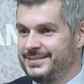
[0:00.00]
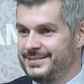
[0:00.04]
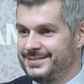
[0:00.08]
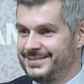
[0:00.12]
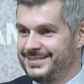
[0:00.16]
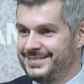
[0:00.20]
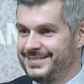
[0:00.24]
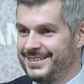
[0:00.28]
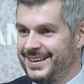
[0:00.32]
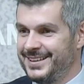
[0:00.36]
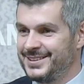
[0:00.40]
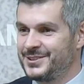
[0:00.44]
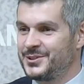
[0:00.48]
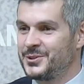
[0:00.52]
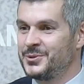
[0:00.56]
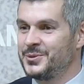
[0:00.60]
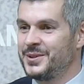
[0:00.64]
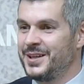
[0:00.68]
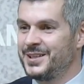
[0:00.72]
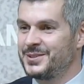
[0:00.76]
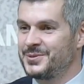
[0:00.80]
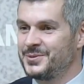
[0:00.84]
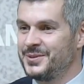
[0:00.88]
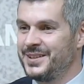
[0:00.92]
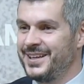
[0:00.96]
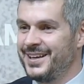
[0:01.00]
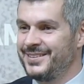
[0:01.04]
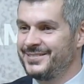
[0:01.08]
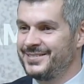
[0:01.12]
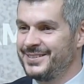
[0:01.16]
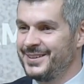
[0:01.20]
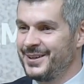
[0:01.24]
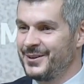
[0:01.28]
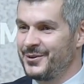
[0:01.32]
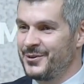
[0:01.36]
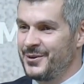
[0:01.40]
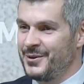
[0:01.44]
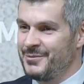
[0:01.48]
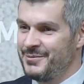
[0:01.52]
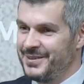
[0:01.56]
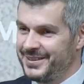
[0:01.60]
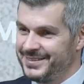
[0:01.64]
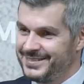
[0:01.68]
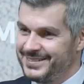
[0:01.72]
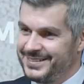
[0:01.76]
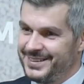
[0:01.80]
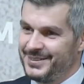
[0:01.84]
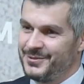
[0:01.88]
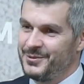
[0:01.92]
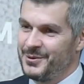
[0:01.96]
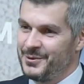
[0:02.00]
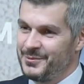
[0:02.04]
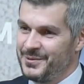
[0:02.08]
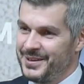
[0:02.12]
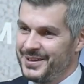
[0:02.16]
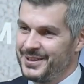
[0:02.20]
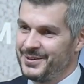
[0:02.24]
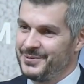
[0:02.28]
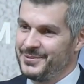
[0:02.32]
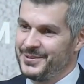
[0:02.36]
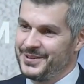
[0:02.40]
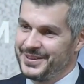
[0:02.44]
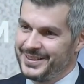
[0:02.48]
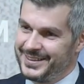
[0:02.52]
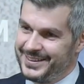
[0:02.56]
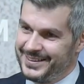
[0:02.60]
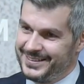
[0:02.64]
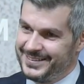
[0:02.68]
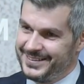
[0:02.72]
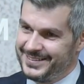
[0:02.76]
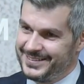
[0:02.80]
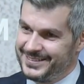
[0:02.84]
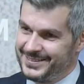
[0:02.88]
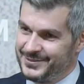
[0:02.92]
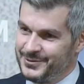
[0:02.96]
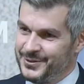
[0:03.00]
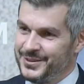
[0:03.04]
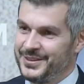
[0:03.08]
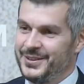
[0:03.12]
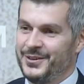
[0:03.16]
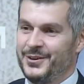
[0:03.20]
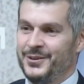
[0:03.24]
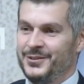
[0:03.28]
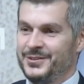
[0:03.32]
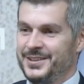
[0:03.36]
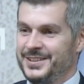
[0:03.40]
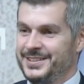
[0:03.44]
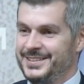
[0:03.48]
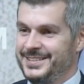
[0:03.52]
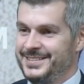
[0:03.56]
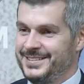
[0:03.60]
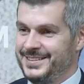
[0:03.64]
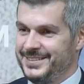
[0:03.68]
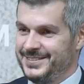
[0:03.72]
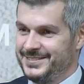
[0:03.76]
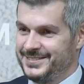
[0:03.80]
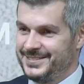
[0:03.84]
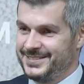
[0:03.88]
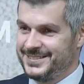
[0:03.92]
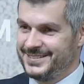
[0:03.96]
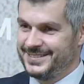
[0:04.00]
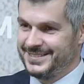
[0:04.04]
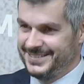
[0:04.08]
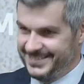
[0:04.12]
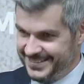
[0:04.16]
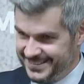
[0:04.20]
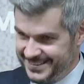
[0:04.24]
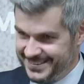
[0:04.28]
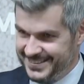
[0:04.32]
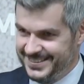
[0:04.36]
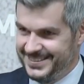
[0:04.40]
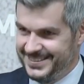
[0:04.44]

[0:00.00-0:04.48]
And as soon as we have the agreement, it will be communicated with all the details.